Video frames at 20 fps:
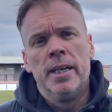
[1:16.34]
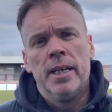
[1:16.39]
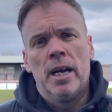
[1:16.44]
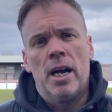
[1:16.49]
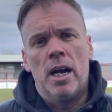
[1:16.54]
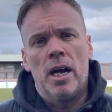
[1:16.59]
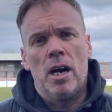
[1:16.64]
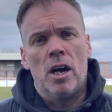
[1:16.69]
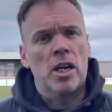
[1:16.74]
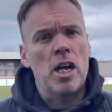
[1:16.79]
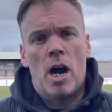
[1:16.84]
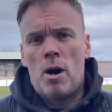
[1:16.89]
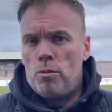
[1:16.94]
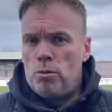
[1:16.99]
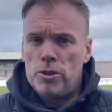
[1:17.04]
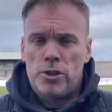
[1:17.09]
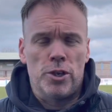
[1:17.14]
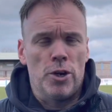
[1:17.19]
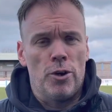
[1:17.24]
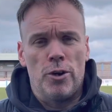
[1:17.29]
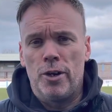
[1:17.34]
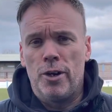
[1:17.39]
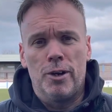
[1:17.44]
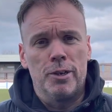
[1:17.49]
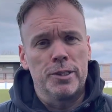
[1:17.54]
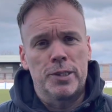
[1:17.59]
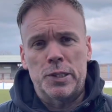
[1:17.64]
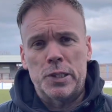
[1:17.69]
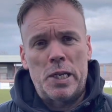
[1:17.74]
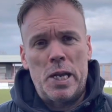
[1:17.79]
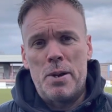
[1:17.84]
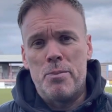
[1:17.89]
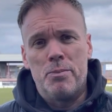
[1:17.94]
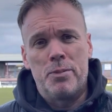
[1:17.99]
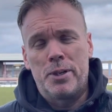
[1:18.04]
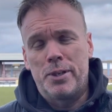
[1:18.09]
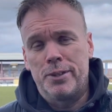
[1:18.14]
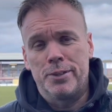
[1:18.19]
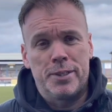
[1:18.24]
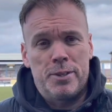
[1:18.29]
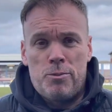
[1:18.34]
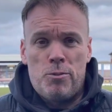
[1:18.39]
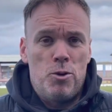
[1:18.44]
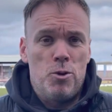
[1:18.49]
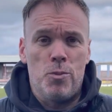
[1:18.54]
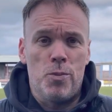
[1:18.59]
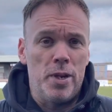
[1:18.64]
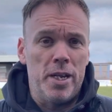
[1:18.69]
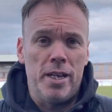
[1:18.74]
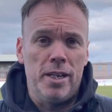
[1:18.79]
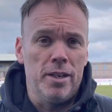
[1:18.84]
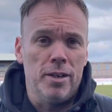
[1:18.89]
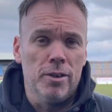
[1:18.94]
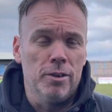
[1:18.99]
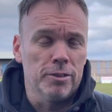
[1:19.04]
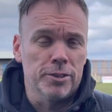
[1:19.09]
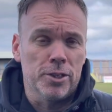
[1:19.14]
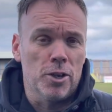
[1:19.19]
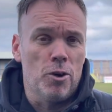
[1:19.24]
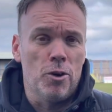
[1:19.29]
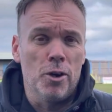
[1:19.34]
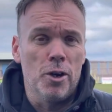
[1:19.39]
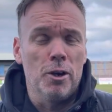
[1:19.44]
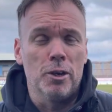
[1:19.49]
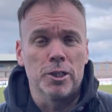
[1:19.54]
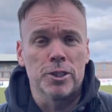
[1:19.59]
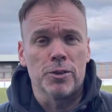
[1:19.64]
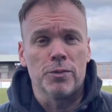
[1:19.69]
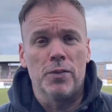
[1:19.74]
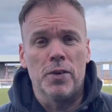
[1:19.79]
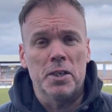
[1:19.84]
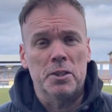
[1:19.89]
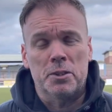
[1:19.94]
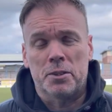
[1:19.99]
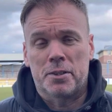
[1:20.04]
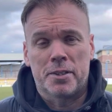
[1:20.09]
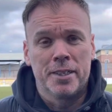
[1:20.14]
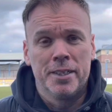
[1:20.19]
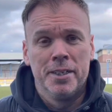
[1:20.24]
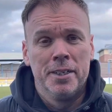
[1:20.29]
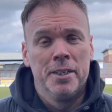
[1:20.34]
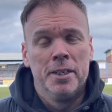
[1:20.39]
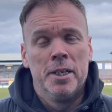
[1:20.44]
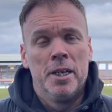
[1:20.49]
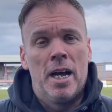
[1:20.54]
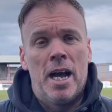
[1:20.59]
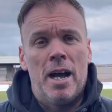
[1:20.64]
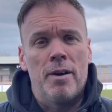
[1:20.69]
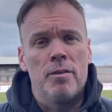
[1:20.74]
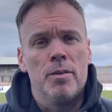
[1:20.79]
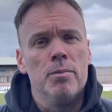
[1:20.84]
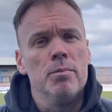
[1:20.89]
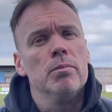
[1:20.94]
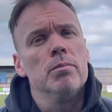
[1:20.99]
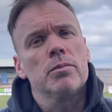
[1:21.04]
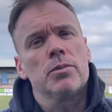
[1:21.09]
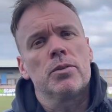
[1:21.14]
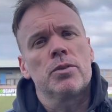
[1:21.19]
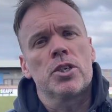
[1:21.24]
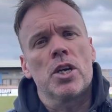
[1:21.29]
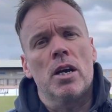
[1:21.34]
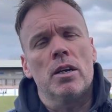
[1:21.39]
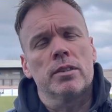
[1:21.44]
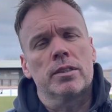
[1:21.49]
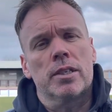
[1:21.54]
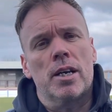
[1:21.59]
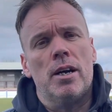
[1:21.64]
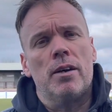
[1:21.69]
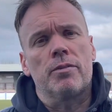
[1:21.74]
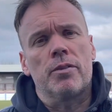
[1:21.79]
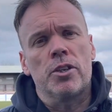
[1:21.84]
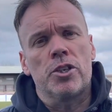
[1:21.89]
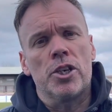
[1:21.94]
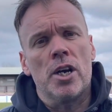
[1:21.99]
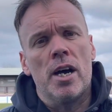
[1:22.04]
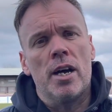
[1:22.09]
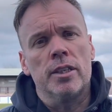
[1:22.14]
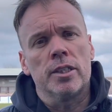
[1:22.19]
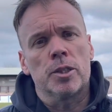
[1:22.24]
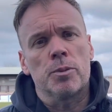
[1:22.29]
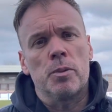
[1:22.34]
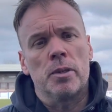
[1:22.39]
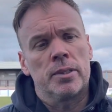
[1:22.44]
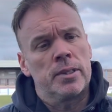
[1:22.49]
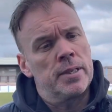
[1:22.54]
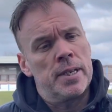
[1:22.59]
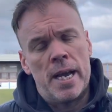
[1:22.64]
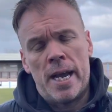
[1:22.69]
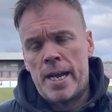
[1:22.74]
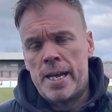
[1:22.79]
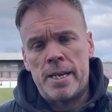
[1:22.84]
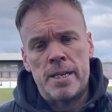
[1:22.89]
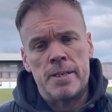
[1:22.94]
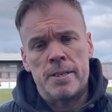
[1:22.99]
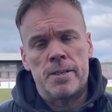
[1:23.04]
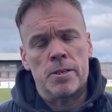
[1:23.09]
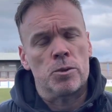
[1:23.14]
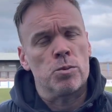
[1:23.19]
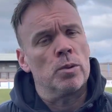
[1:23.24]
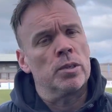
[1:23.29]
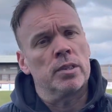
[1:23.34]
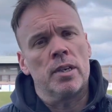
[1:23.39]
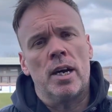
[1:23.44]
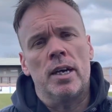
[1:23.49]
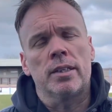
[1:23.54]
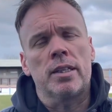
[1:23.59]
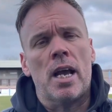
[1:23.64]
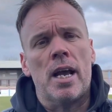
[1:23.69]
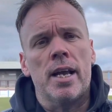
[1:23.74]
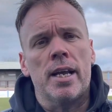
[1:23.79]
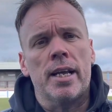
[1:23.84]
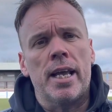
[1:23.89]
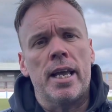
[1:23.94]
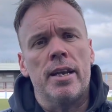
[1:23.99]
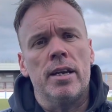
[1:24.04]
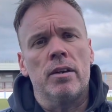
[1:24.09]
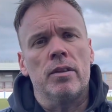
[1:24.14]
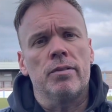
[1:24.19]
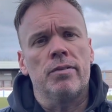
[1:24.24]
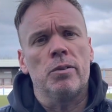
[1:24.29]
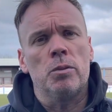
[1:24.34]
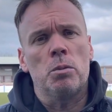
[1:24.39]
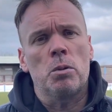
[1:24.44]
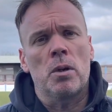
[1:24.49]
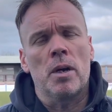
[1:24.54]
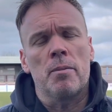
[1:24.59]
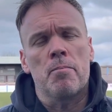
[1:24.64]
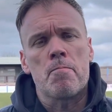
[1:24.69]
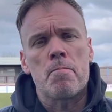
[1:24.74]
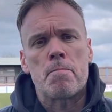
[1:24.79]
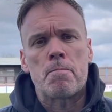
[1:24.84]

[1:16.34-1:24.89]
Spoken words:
I can't watch the highlights again because it will be lots of highlights of us having chance after chance. But today just wasn't our day again at the football club.